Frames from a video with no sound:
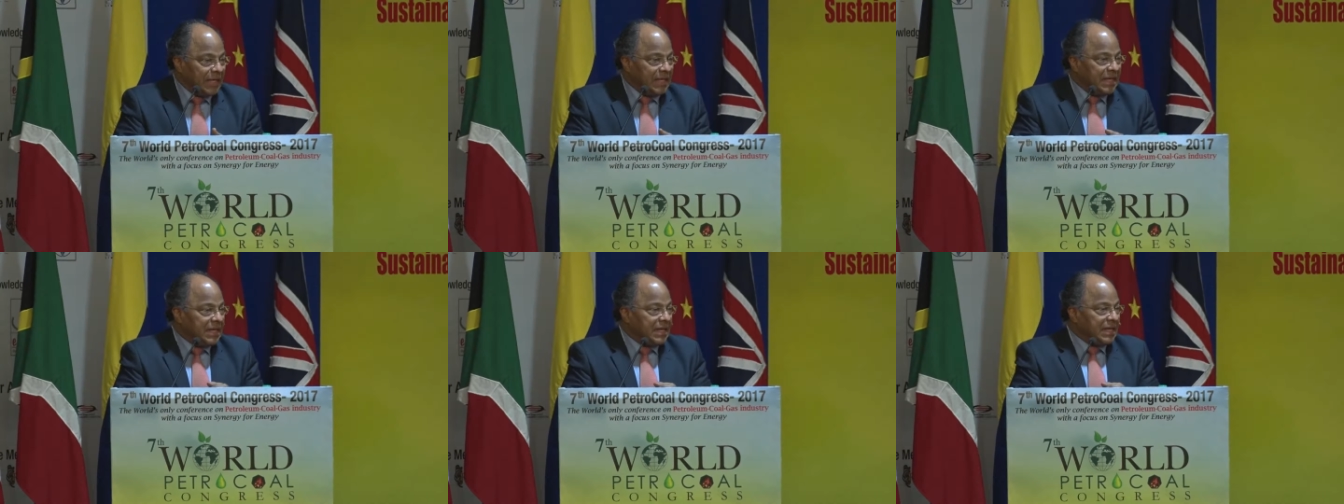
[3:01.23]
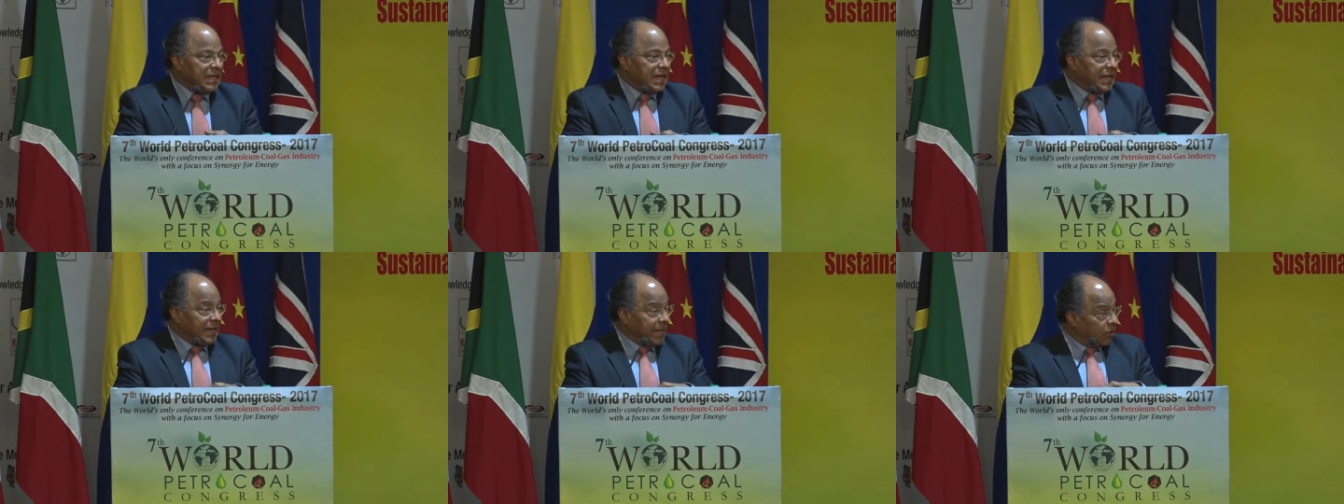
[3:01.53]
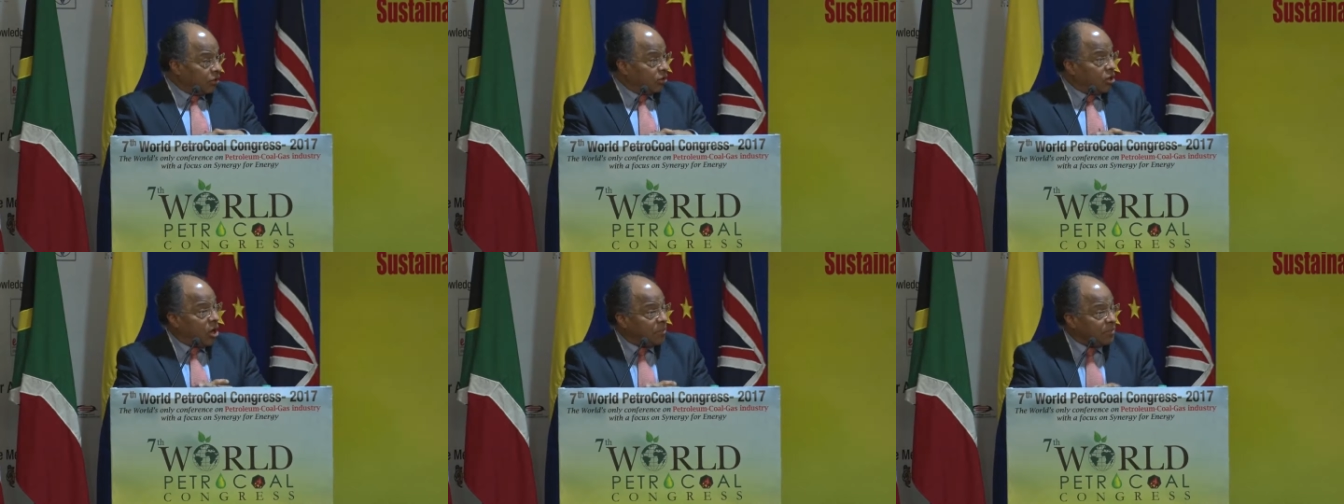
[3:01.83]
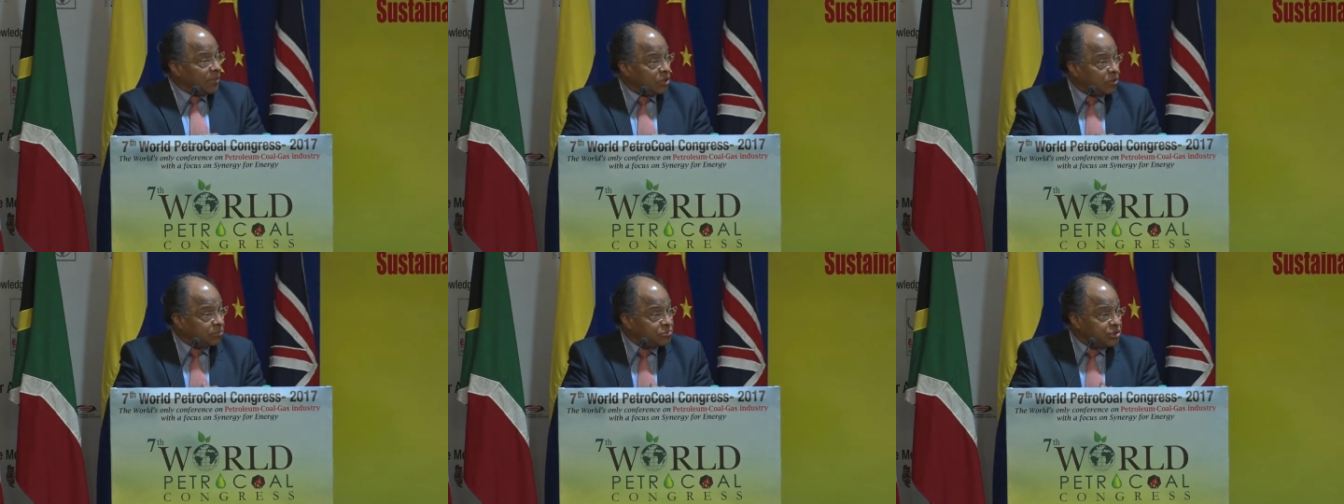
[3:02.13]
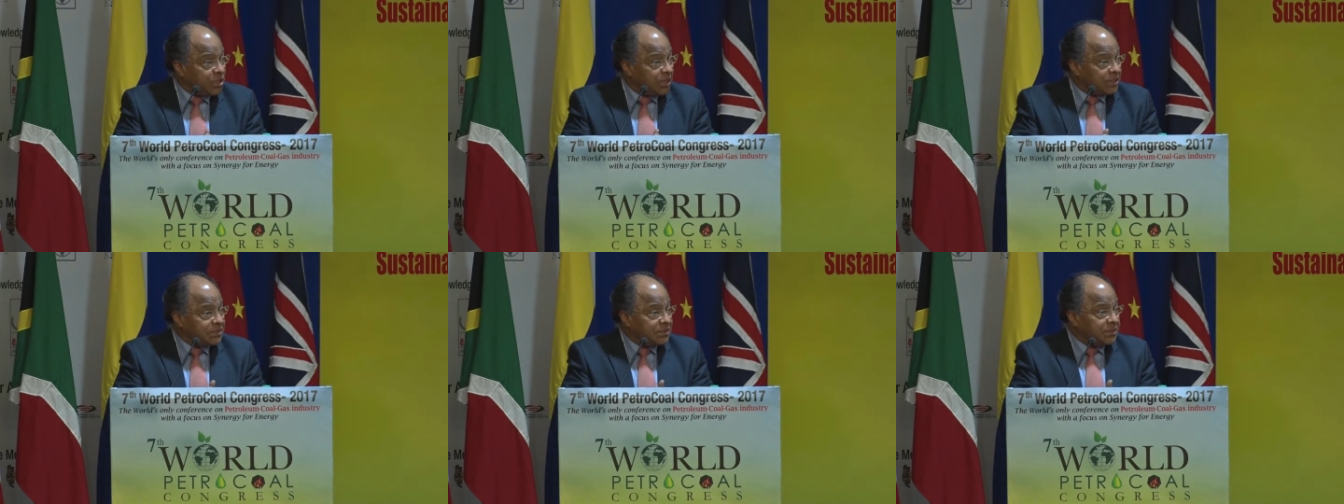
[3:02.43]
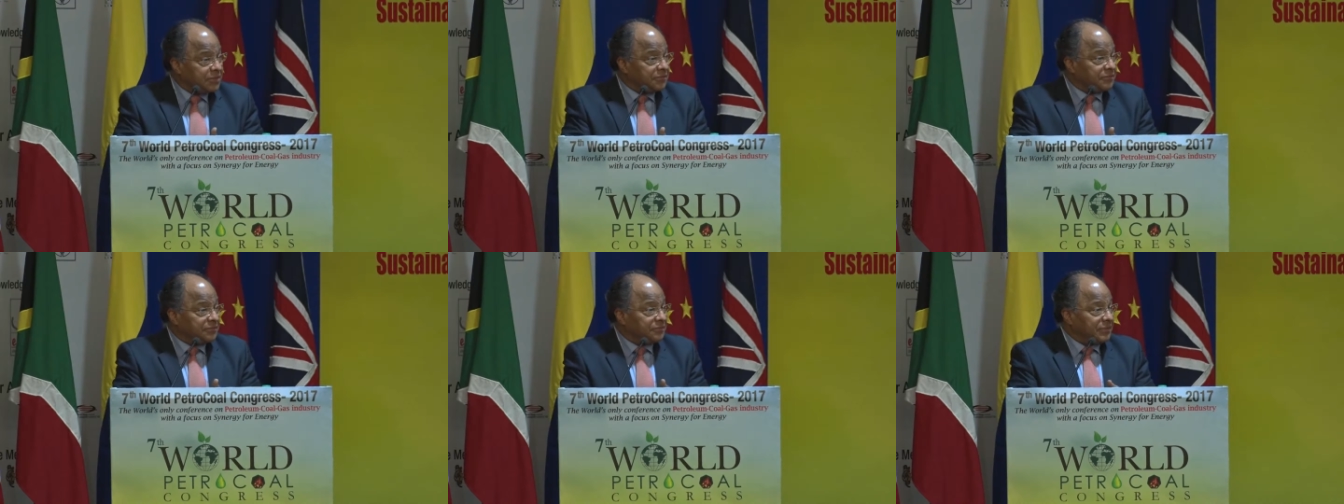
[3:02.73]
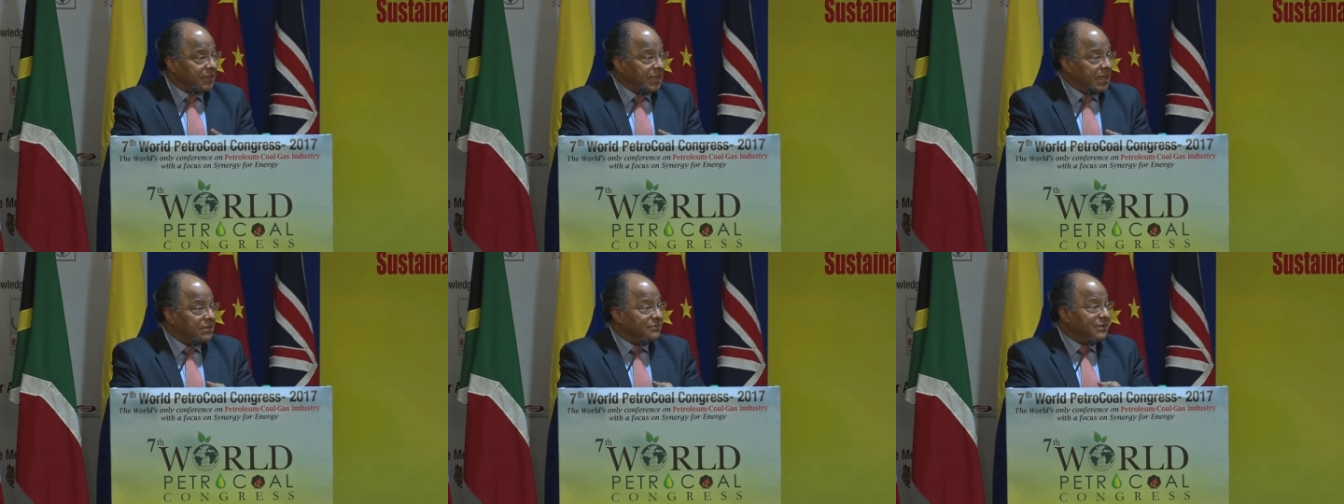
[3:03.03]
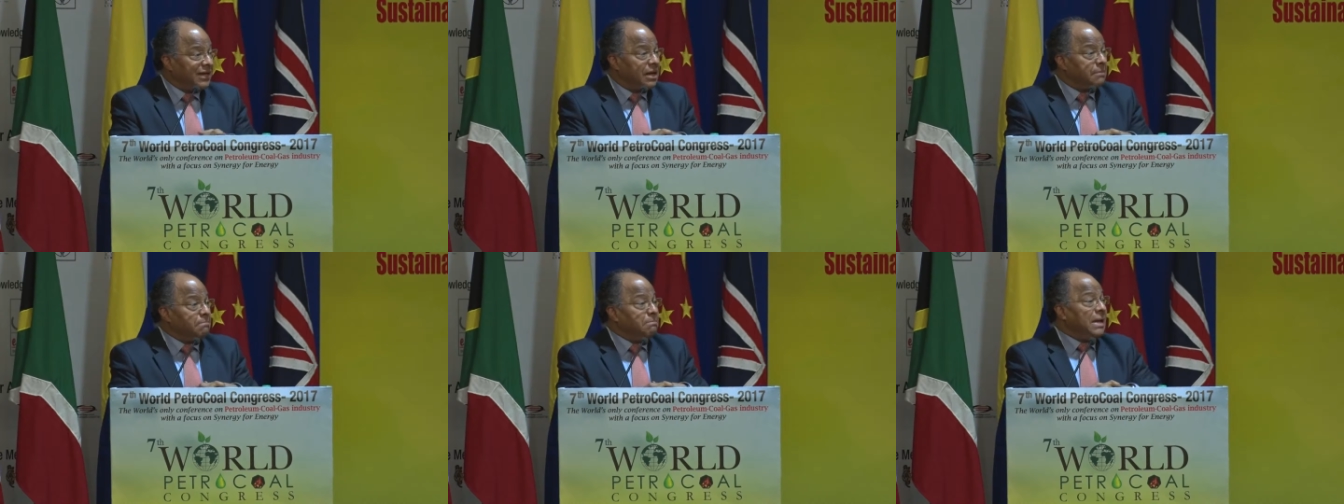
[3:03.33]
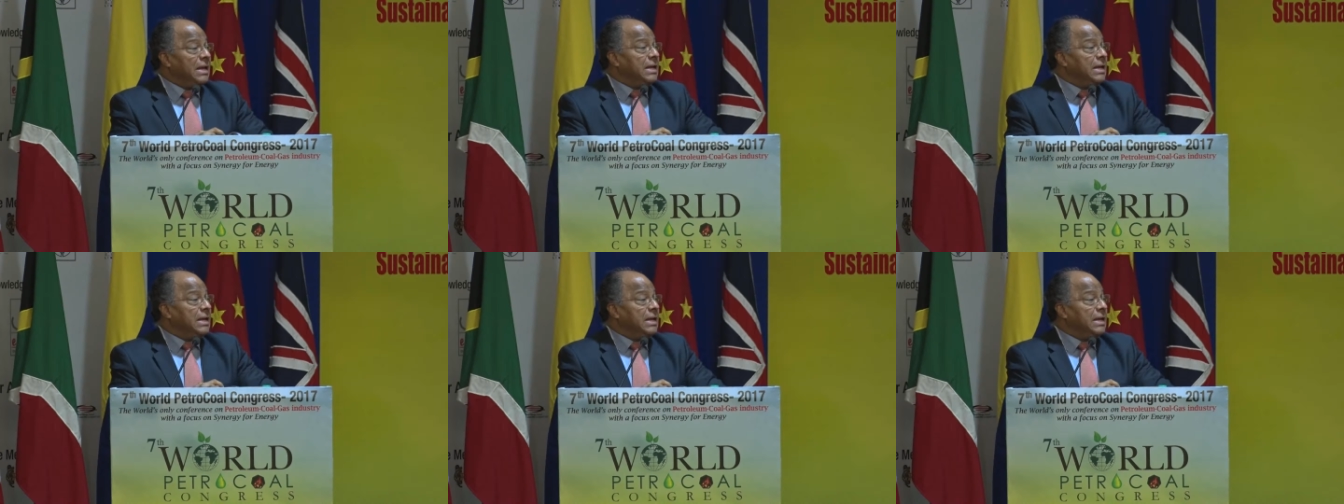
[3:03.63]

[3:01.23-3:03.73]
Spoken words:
an economic objective, even a